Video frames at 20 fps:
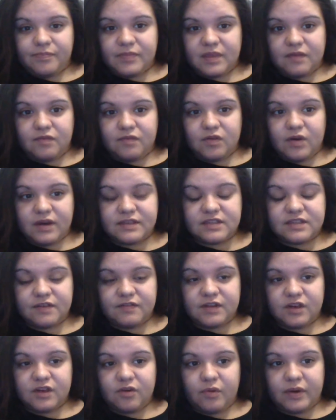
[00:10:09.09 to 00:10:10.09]
If you guys
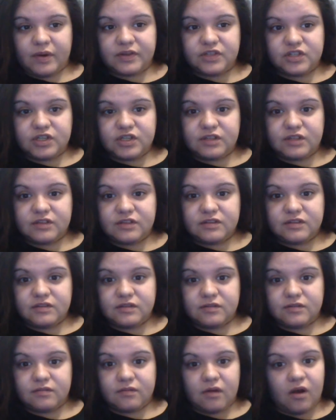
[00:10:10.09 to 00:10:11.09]
have any questions,
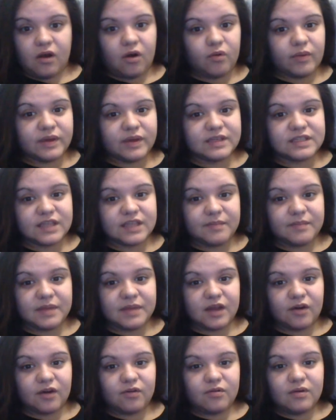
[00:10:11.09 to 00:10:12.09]
always let
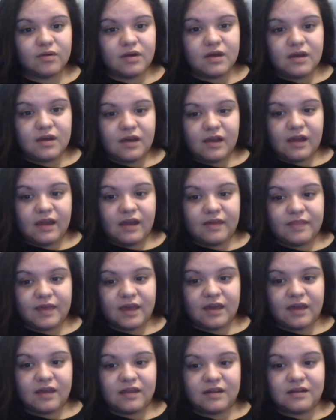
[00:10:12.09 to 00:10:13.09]
me know. And
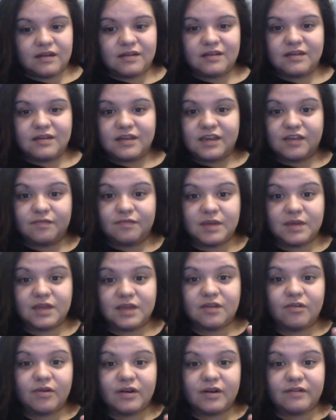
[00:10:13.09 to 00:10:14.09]
then give
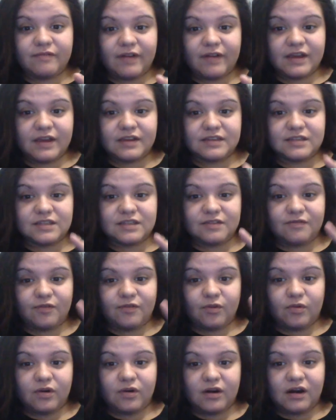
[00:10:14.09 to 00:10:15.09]
me your advice
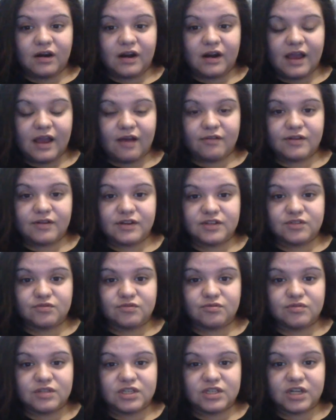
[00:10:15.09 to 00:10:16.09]
for how to
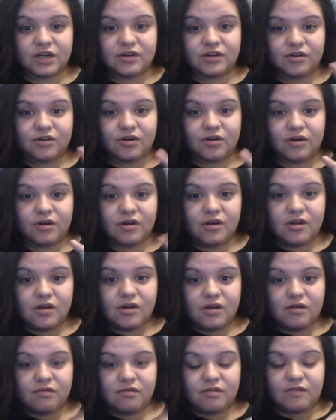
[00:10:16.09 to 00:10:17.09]
do the gender
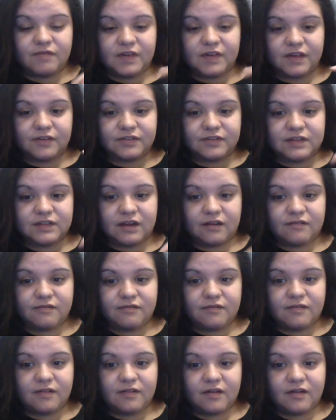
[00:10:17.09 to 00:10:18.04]
reveal stuff.